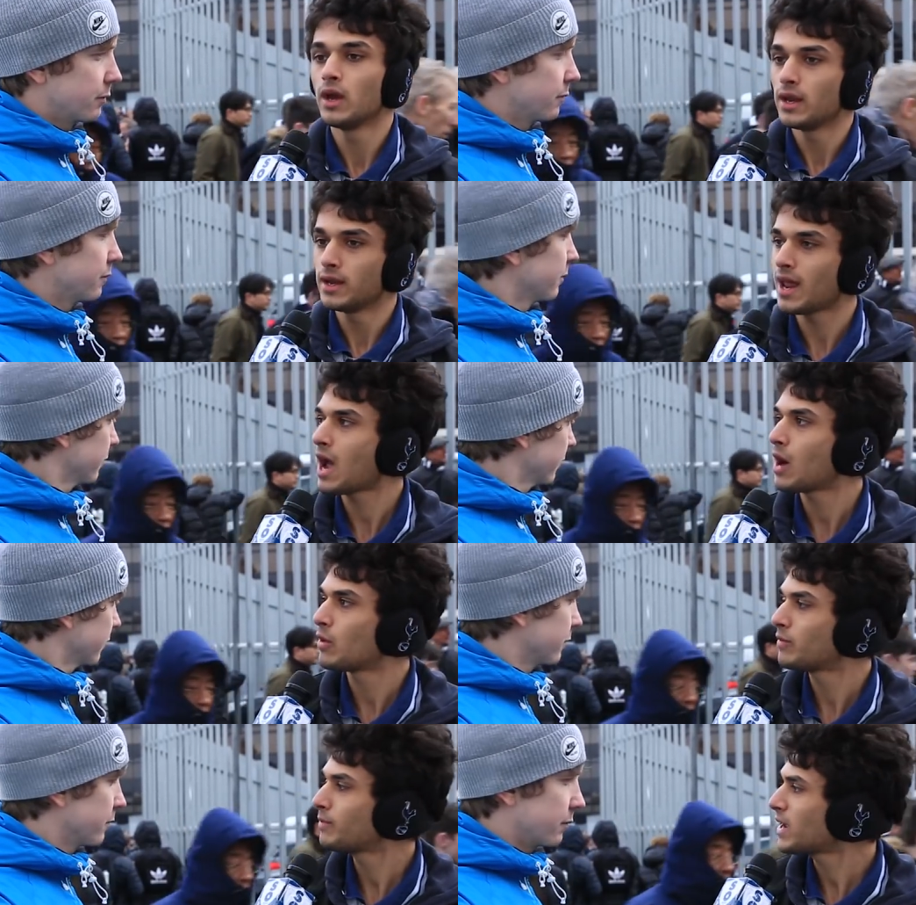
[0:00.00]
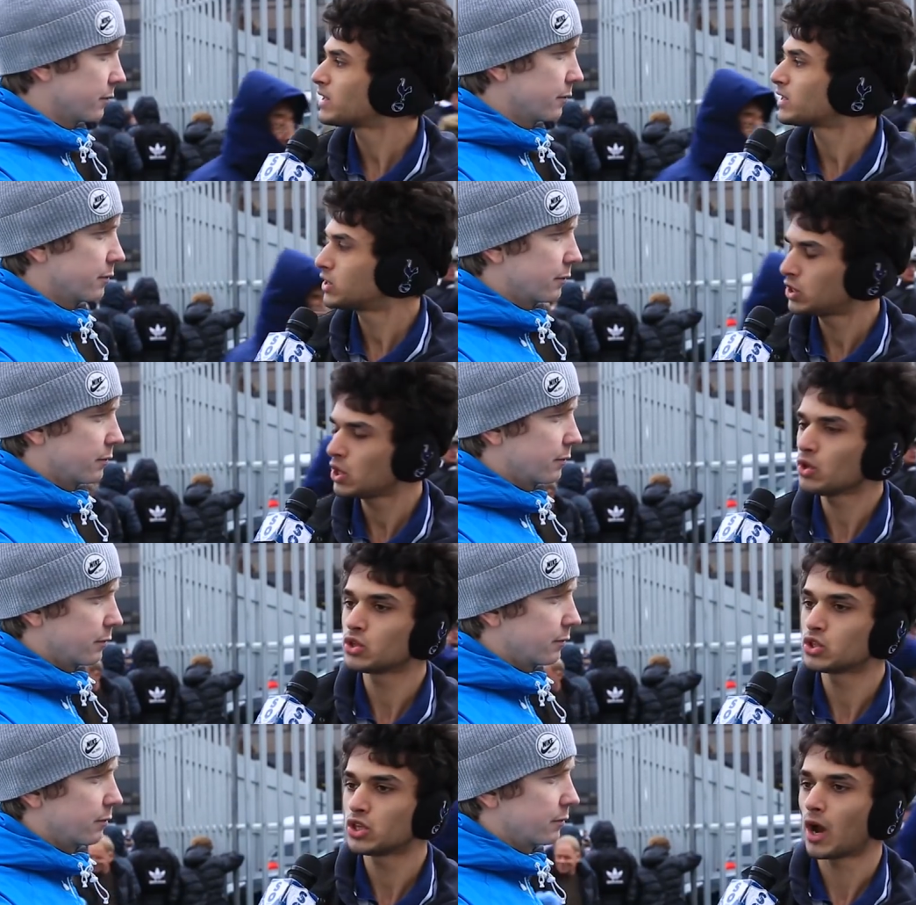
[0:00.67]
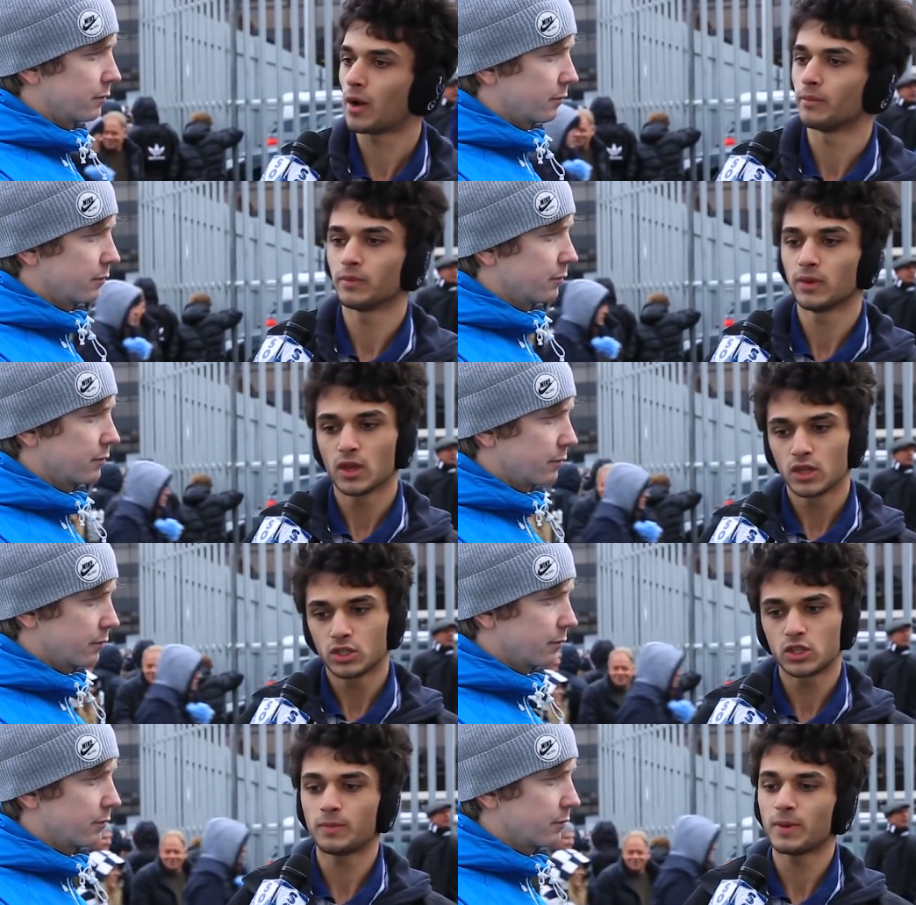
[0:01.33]
Speaker 1: Now we've made this huge jump
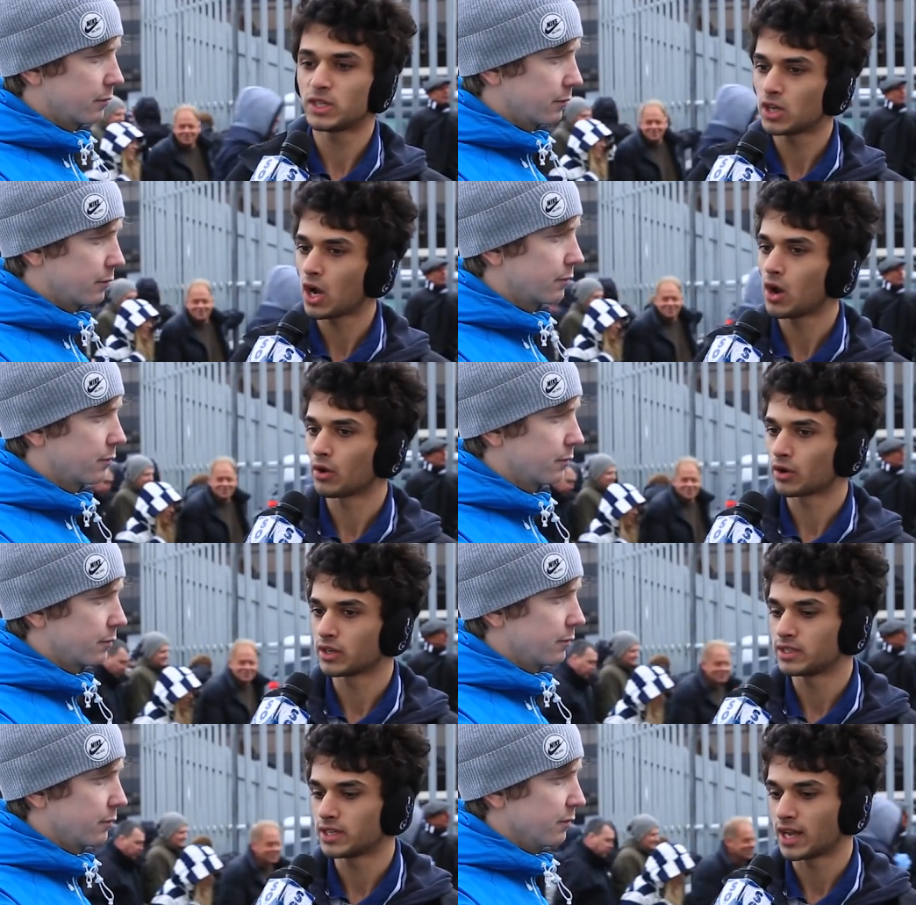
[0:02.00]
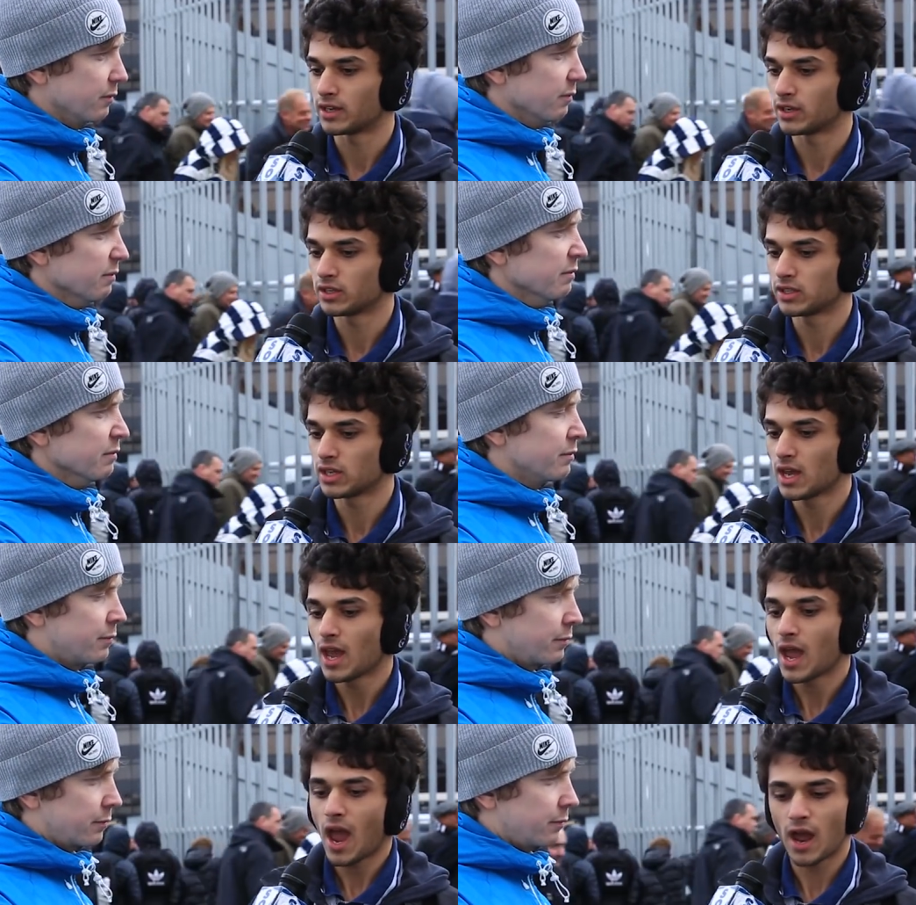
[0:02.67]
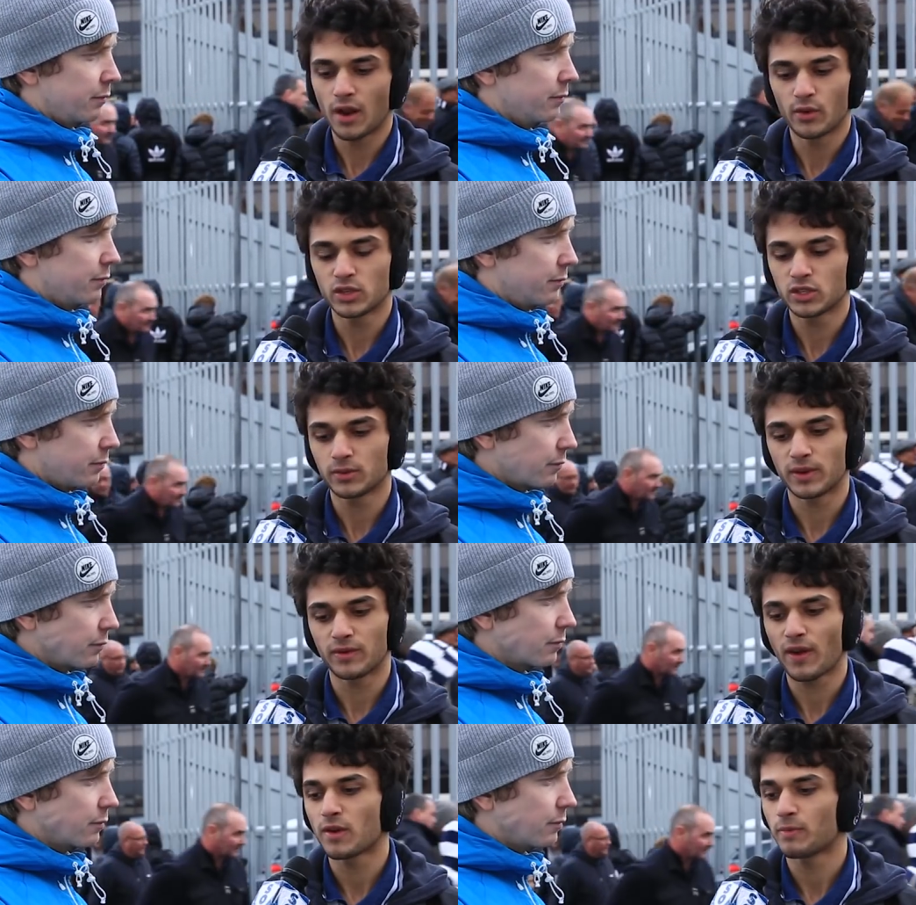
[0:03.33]
to be title contenders, and we should
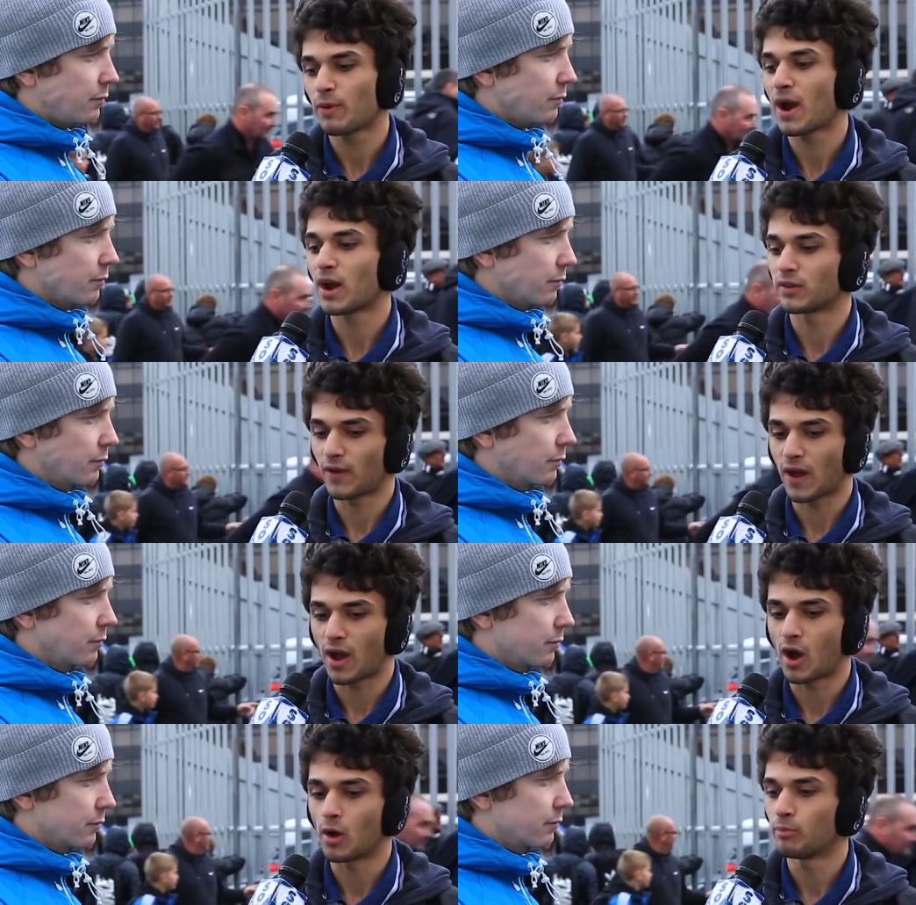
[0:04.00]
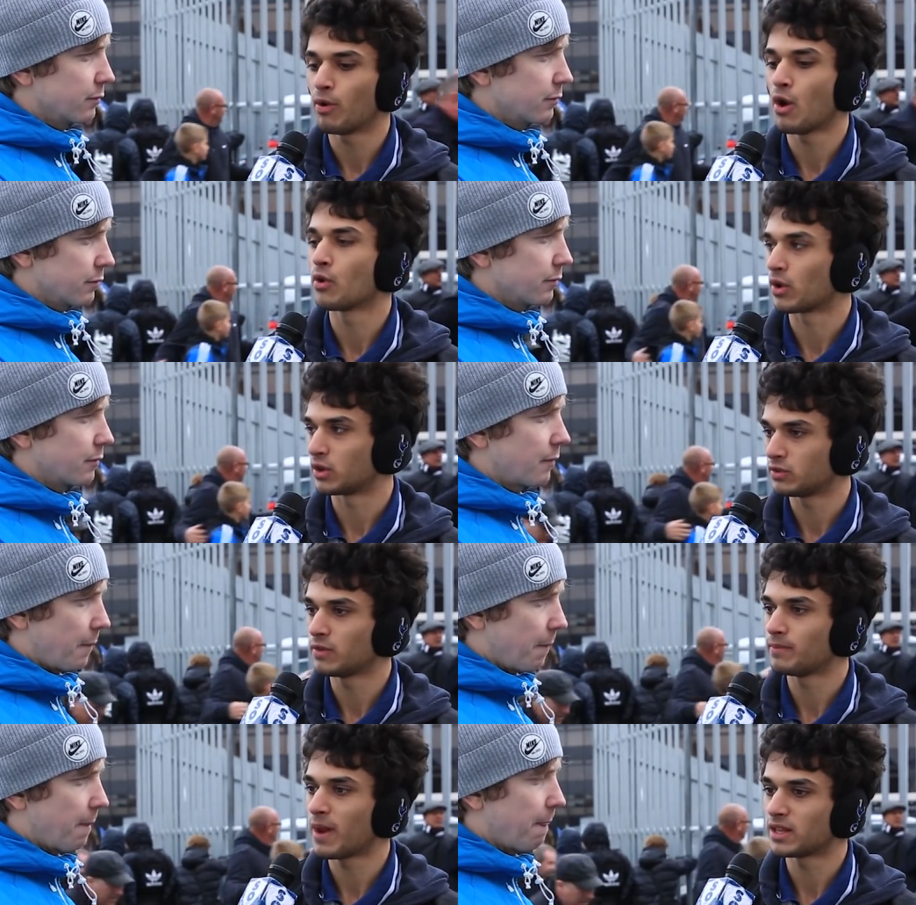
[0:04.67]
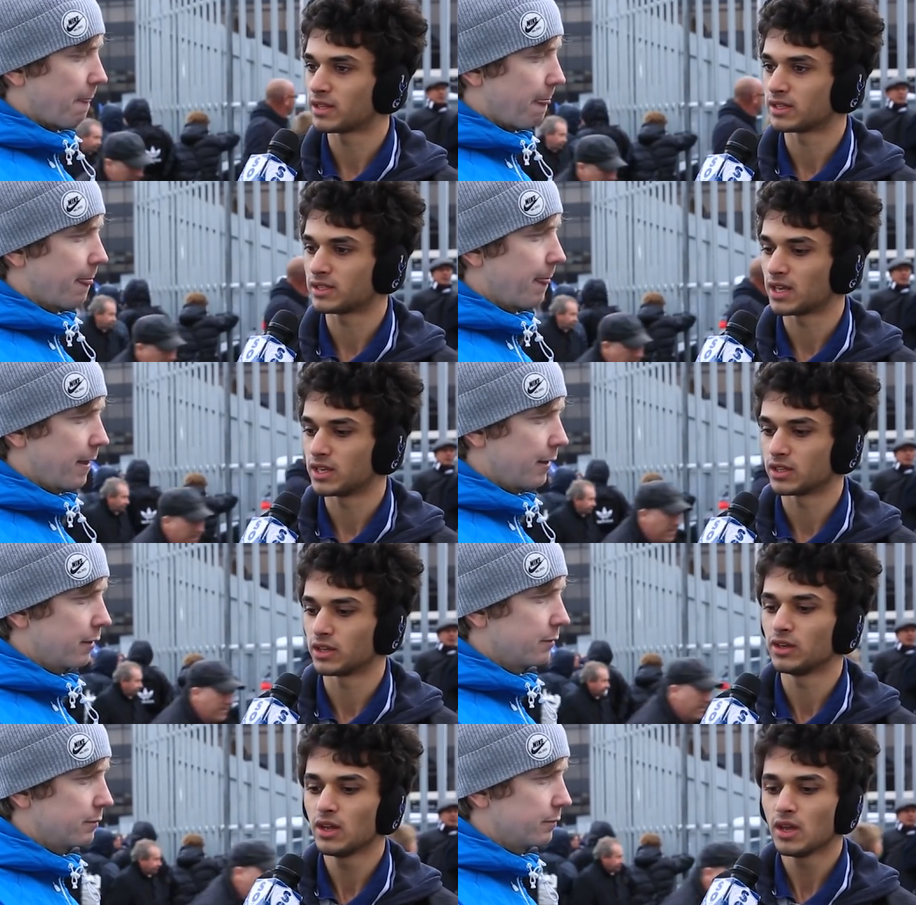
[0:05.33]
be very proud about our progress we've made this
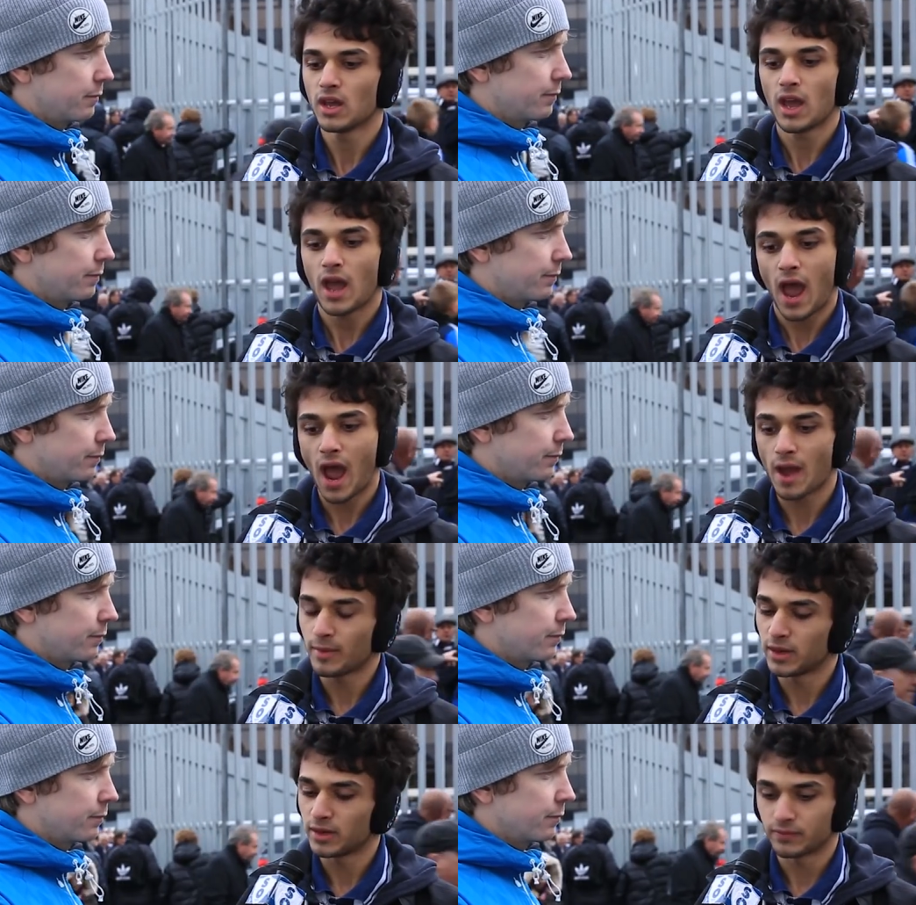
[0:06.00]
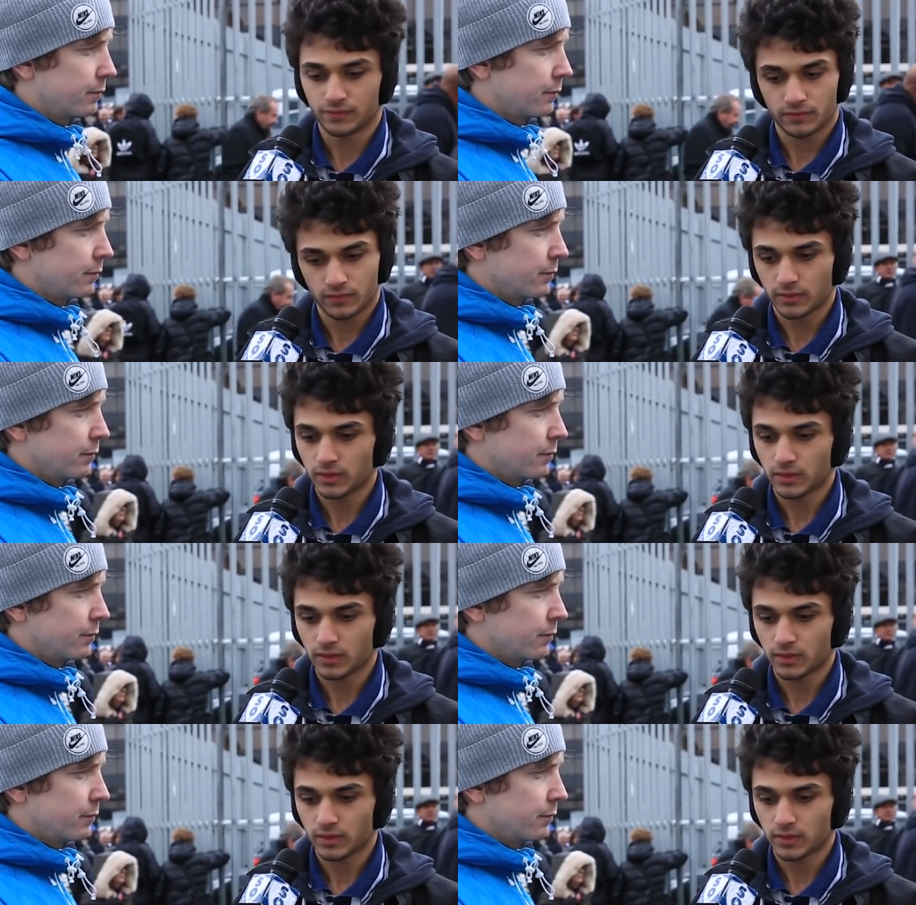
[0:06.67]
season. I mean,